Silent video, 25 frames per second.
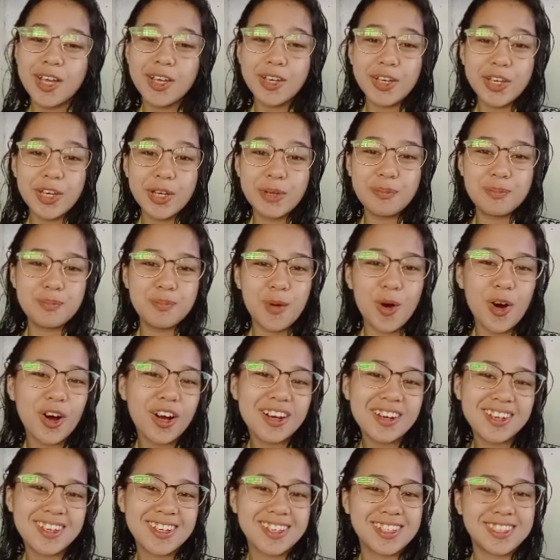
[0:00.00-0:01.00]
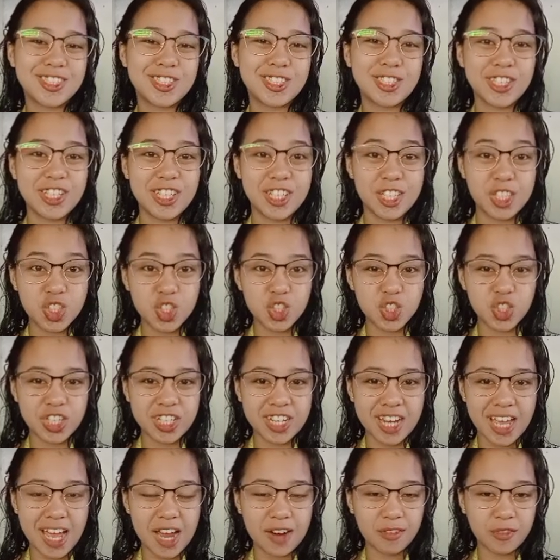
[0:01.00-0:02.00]
Good morning to each
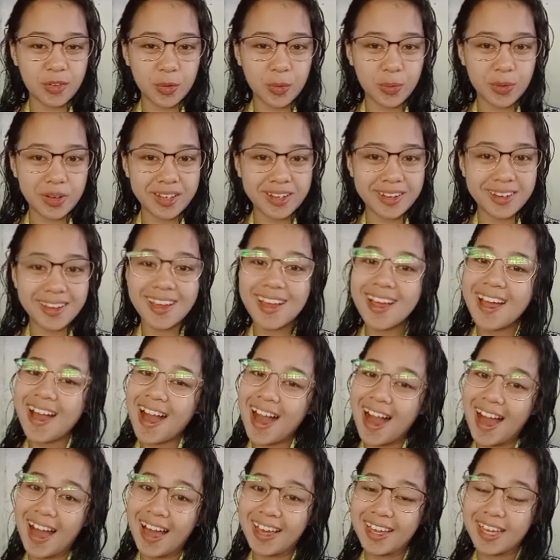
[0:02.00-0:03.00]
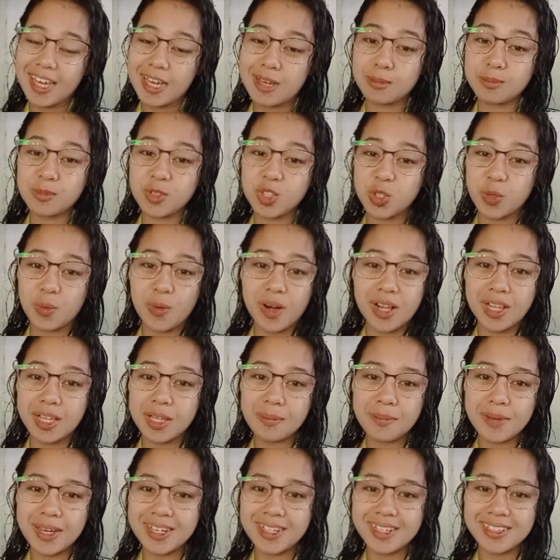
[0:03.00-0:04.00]
and everyone. I am
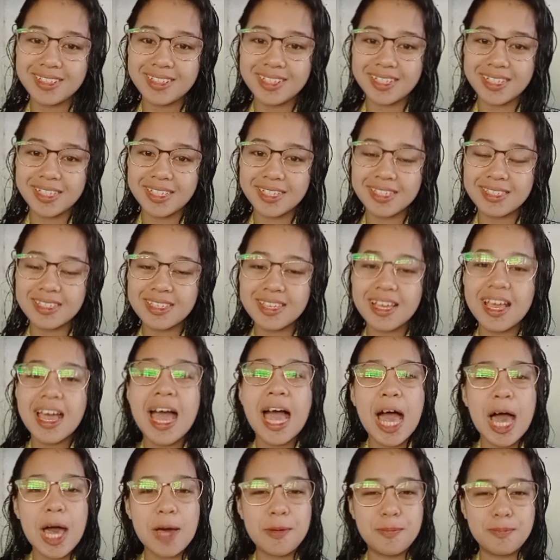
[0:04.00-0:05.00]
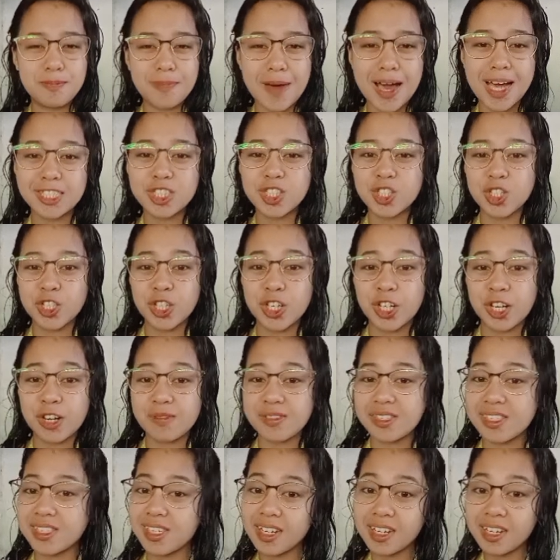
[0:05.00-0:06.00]
Joella Maydi Diaz, a Bachelor
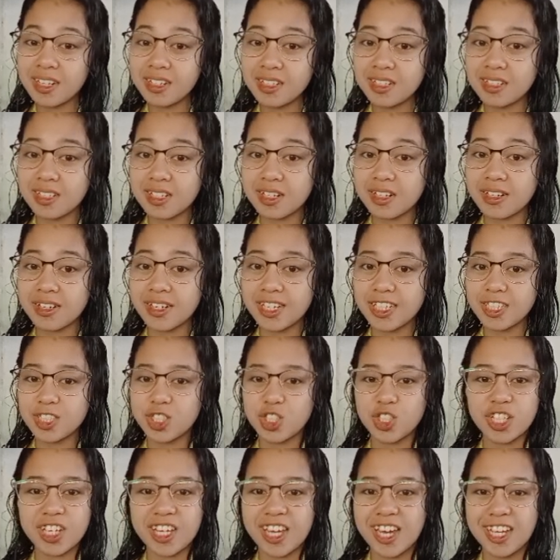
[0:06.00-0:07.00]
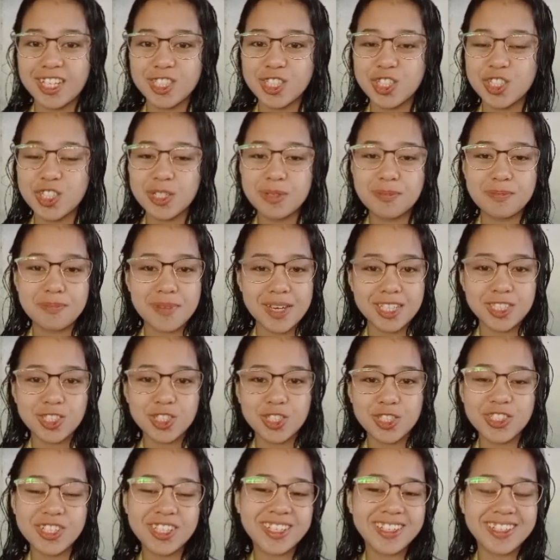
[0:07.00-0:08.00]
of Secondary Education
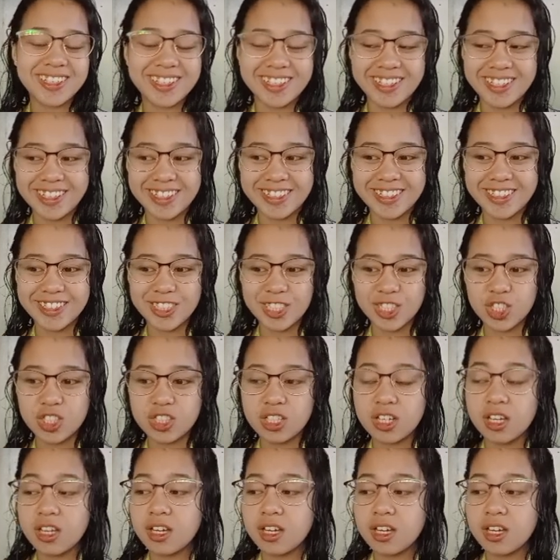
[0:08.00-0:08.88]
major in English.